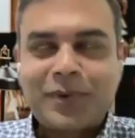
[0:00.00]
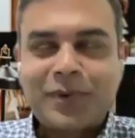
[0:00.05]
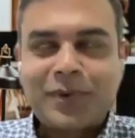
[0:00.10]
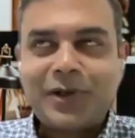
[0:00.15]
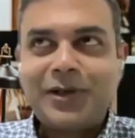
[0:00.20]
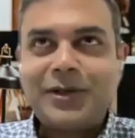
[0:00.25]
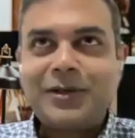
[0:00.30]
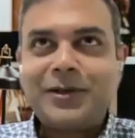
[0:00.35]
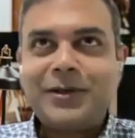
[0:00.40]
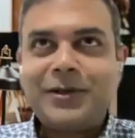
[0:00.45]

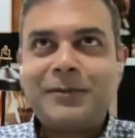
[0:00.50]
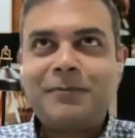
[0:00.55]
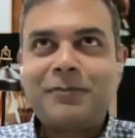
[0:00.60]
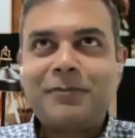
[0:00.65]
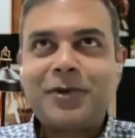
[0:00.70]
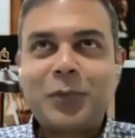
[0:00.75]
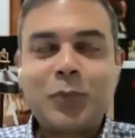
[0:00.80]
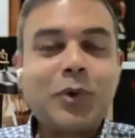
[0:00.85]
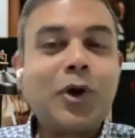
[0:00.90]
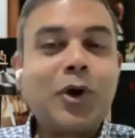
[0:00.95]
um,
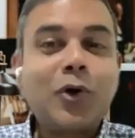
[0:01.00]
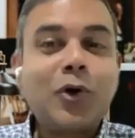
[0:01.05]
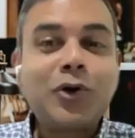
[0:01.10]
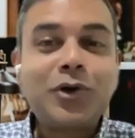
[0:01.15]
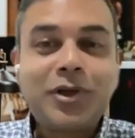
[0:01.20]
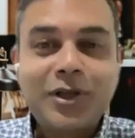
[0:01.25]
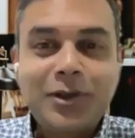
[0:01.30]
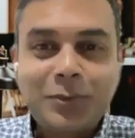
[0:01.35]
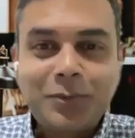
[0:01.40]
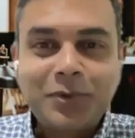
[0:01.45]
we all
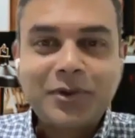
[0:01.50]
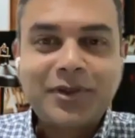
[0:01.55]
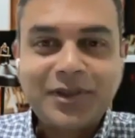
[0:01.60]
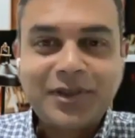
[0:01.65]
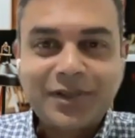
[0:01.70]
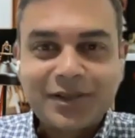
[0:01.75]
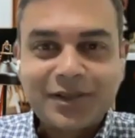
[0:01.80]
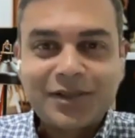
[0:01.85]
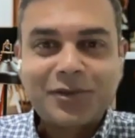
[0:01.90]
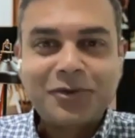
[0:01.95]
deal with
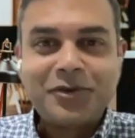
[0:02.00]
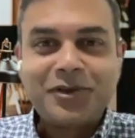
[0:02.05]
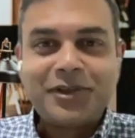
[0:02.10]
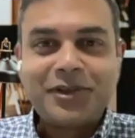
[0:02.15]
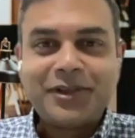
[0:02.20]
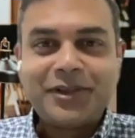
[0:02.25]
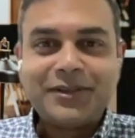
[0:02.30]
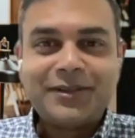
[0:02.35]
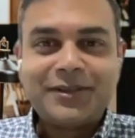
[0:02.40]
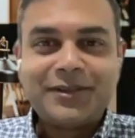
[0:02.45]

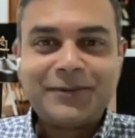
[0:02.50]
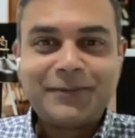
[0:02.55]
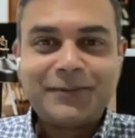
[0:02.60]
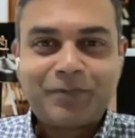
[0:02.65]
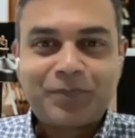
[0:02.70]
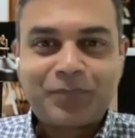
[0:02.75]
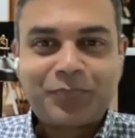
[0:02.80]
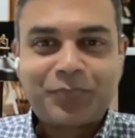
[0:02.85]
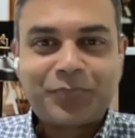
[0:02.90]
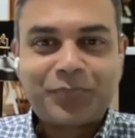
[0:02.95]
insecurities.
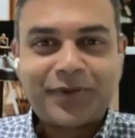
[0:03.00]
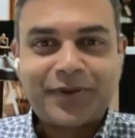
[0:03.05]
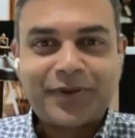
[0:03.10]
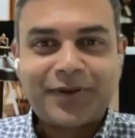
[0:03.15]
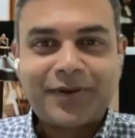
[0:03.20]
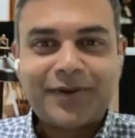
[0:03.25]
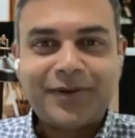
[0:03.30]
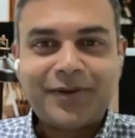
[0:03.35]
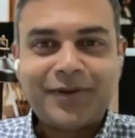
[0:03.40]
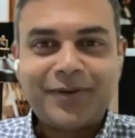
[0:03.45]

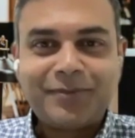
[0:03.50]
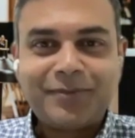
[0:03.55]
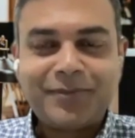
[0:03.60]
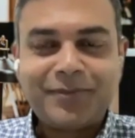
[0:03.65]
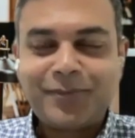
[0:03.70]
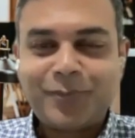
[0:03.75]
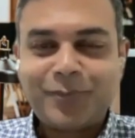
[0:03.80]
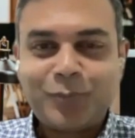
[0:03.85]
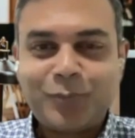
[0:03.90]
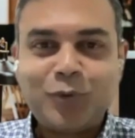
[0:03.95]
Uh,
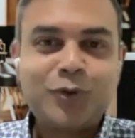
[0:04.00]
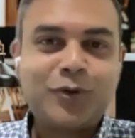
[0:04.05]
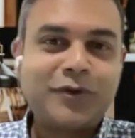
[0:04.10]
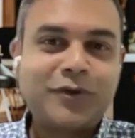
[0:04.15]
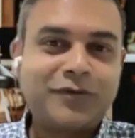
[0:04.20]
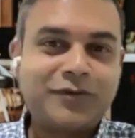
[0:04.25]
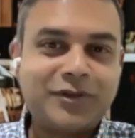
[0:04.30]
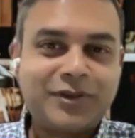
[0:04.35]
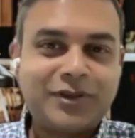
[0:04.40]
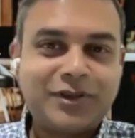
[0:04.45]
most
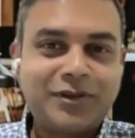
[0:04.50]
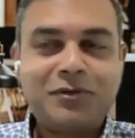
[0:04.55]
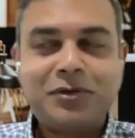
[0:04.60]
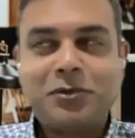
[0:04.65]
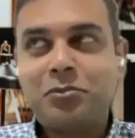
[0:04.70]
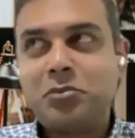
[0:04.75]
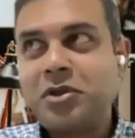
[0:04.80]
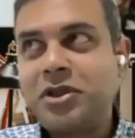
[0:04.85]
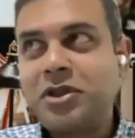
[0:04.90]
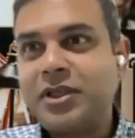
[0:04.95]
of us,
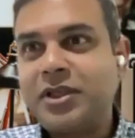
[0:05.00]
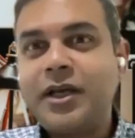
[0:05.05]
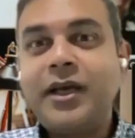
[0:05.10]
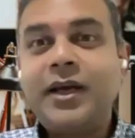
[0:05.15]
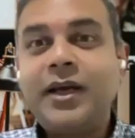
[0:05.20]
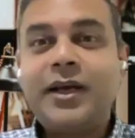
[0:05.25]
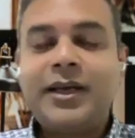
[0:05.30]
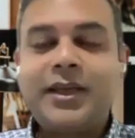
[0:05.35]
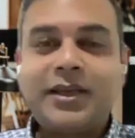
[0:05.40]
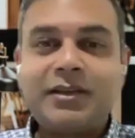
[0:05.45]
even me.
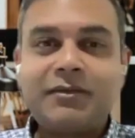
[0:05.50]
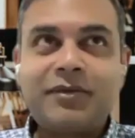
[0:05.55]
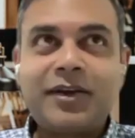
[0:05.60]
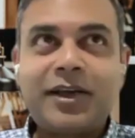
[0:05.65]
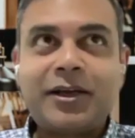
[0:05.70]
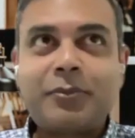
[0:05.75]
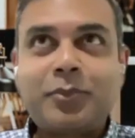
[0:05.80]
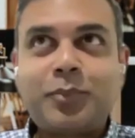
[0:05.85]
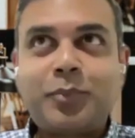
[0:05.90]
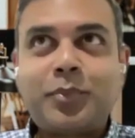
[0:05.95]
In
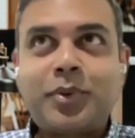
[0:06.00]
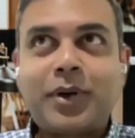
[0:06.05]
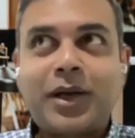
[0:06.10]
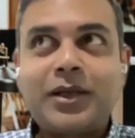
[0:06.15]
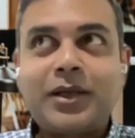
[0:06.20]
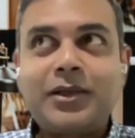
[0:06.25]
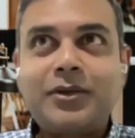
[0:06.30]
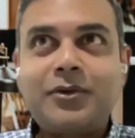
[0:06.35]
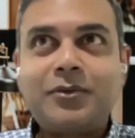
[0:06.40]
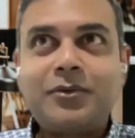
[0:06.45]
fact,
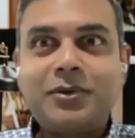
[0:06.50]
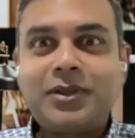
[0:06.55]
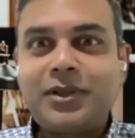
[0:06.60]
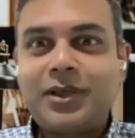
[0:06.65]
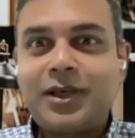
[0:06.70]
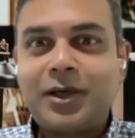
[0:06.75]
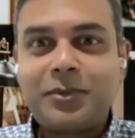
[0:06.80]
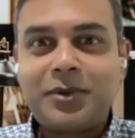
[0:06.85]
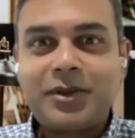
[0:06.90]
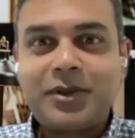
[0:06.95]
prior to me
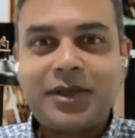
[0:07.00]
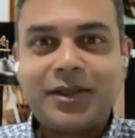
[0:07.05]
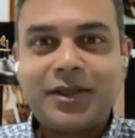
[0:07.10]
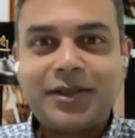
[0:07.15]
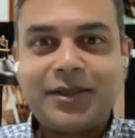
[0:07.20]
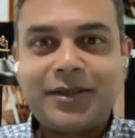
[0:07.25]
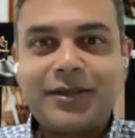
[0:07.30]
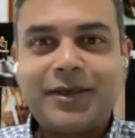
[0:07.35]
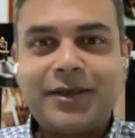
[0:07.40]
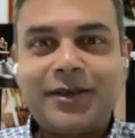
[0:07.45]
coming
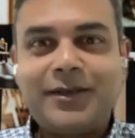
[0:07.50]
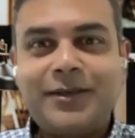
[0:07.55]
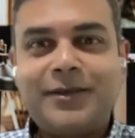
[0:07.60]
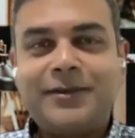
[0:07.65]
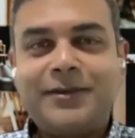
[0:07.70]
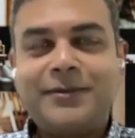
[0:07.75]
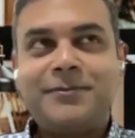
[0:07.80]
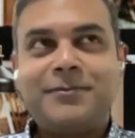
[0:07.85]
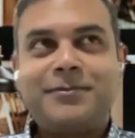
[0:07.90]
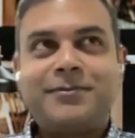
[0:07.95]
in
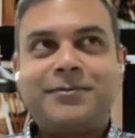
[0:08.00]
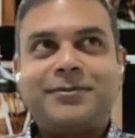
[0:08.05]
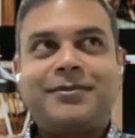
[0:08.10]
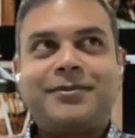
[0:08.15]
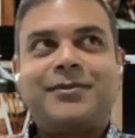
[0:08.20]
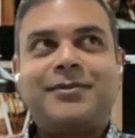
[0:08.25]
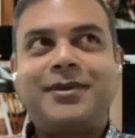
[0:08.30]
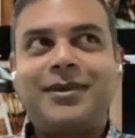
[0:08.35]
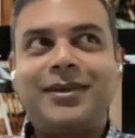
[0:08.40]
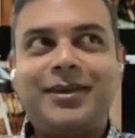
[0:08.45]
um,
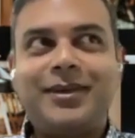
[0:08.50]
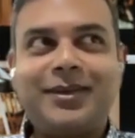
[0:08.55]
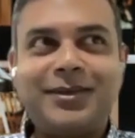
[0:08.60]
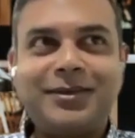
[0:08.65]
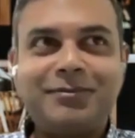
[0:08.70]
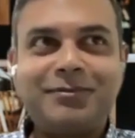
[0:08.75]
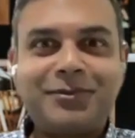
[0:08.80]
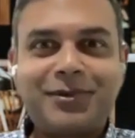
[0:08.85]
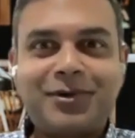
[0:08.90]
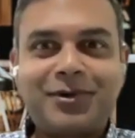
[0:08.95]

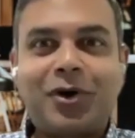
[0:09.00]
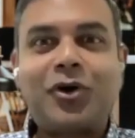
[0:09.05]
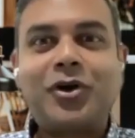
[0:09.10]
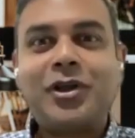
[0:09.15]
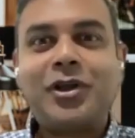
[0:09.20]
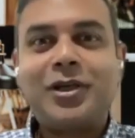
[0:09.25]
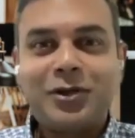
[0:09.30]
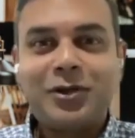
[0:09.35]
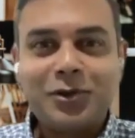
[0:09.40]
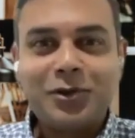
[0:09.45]

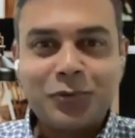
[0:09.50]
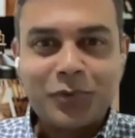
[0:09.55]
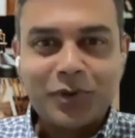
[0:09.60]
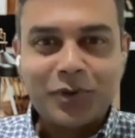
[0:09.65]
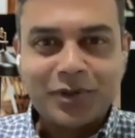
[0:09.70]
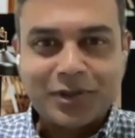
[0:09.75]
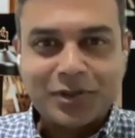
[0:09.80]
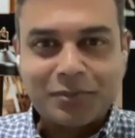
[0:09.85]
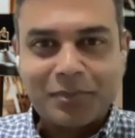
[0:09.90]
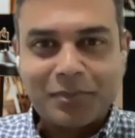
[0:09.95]
talking to you
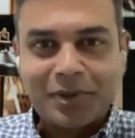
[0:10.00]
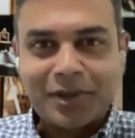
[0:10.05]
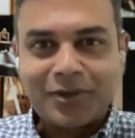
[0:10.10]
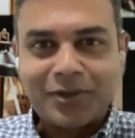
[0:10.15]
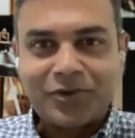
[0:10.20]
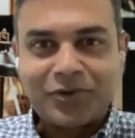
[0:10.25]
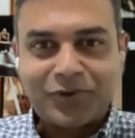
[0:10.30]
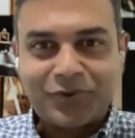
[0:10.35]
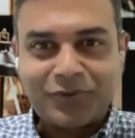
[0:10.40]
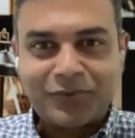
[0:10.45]
as a
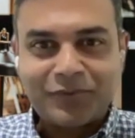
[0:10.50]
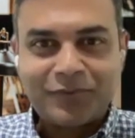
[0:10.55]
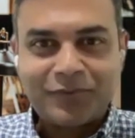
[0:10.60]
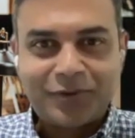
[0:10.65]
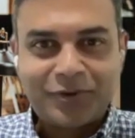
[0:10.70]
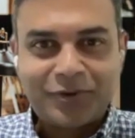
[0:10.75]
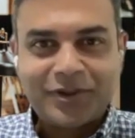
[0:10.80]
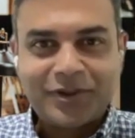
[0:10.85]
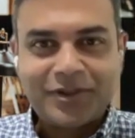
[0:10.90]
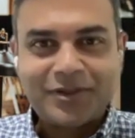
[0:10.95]
mentor
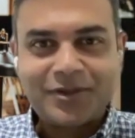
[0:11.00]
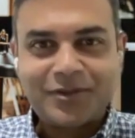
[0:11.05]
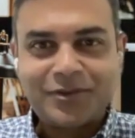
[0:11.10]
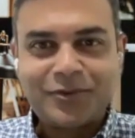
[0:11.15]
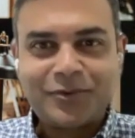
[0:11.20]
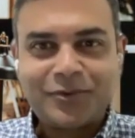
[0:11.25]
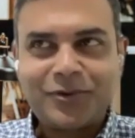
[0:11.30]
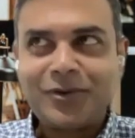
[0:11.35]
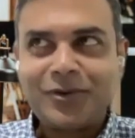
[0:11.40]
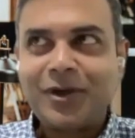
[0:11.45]
four years
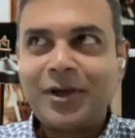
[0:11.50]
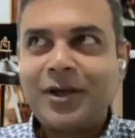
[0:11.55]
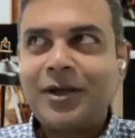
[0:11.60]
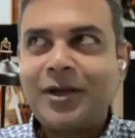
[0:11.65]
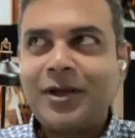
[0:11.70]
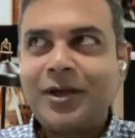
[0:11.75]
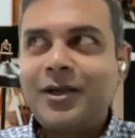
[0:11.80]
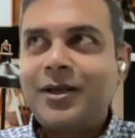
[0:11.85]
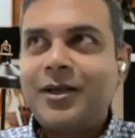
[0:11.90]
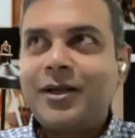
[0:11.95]
ago,
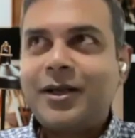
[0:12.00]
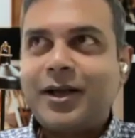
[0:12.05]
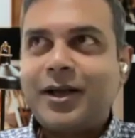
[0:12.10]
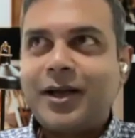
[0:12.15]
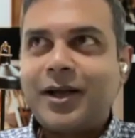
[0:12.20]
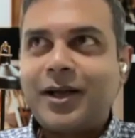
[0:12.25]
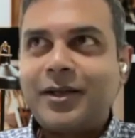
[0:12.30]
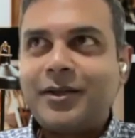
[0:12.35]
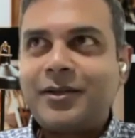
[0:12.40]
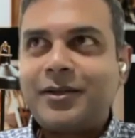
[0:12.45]

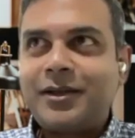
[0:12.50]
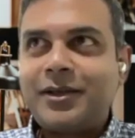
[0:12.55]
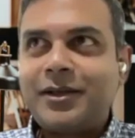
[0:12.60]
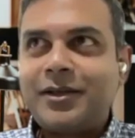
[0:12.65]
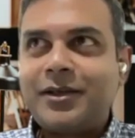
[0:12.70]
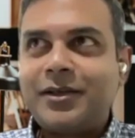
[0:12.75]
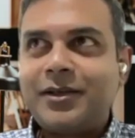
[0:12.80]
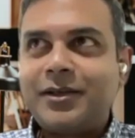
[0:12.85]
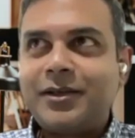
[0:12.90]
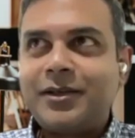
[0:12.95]
I
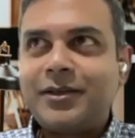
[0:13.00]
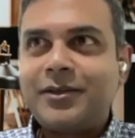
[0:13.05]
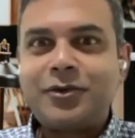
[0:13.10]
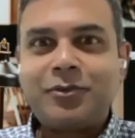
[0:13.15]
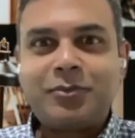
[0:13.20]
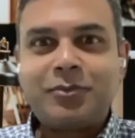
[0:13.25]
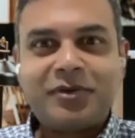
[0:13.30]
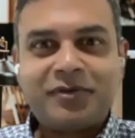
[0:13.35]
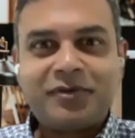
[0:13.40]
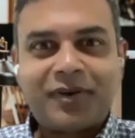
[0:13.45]
think it's going
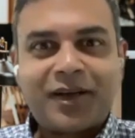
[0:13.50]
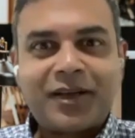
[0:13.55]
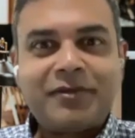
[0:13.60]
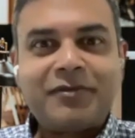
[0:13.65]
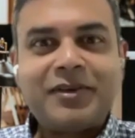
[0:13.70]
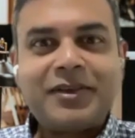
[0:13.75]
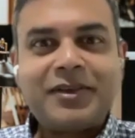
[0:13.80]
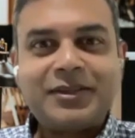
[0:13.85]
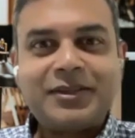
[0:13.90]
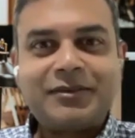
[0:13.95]
to be
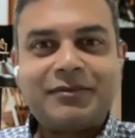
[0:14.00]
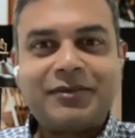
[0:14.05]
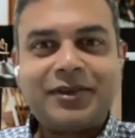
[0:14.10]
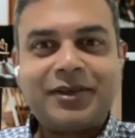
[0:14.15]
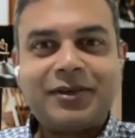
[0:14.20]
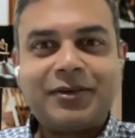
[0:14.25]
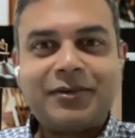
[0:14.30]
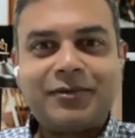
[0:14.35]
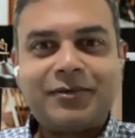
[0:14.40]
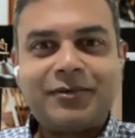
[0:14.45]
five years
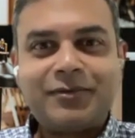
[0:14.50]
later.